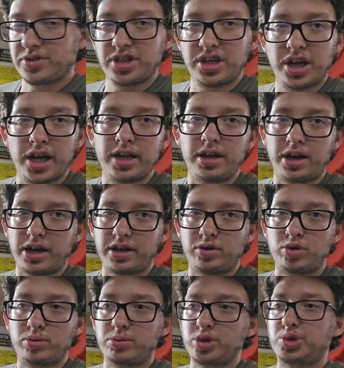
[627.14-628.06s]

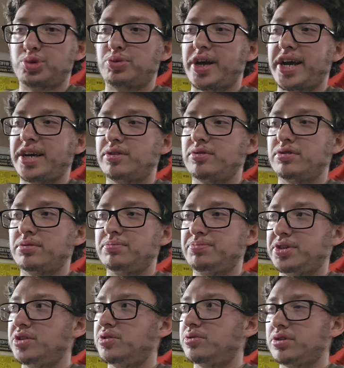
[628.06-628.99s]
I'd almost rather it
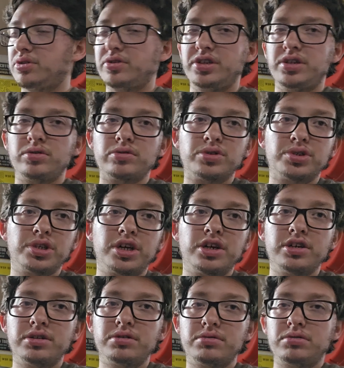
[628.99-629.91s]
be on the leaner
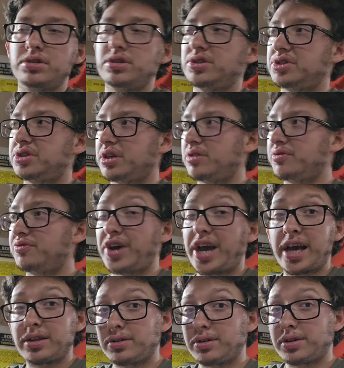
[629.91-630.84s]
side instead of
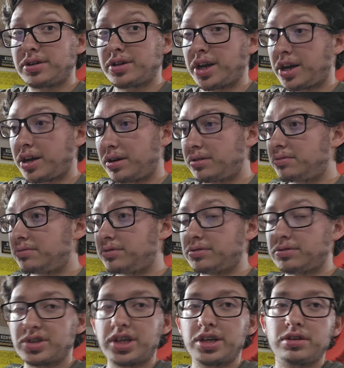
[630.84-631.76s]
fat like that,
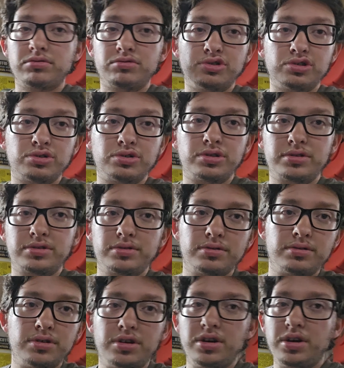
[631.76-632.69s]
because that'll just
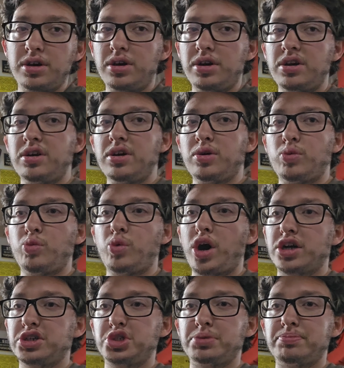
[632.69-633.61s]

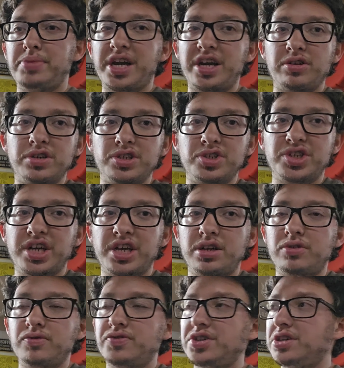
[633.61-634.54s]
wash the bearings
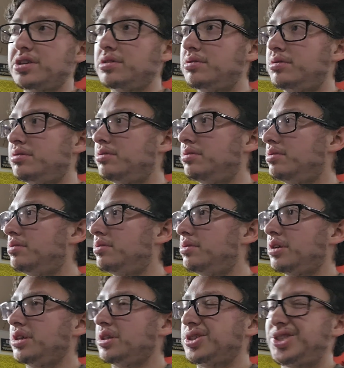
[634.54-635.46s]
out of it.
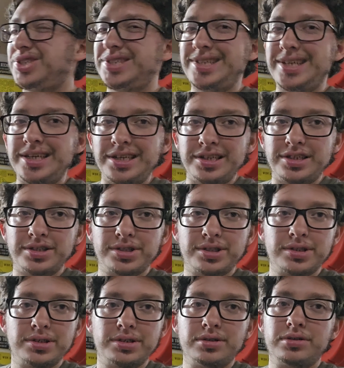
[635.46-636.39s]
It
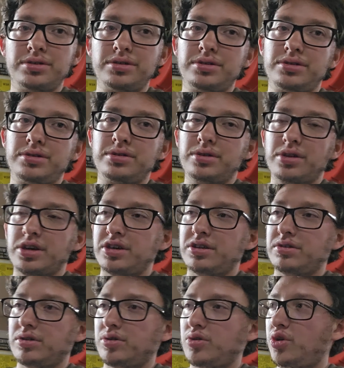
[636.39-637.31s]
stinks.
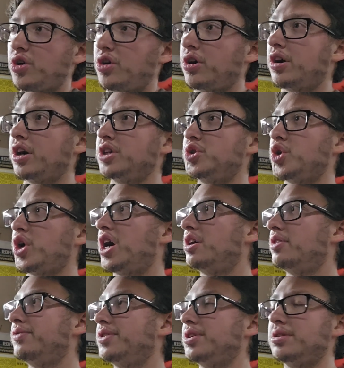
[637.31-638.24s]
Like the car, I
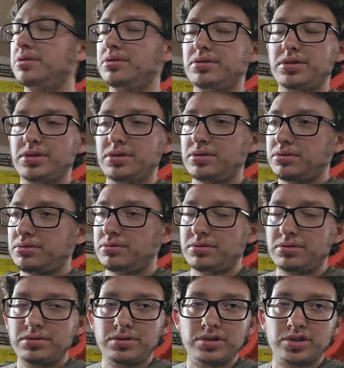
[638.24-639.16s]
drive it,
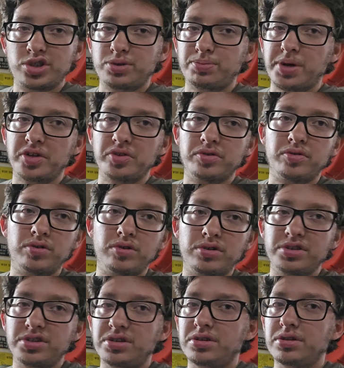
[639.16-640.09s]
you smell it
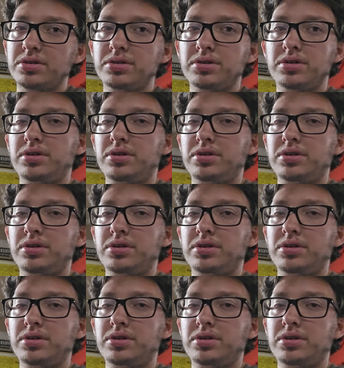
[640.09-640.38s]
on you.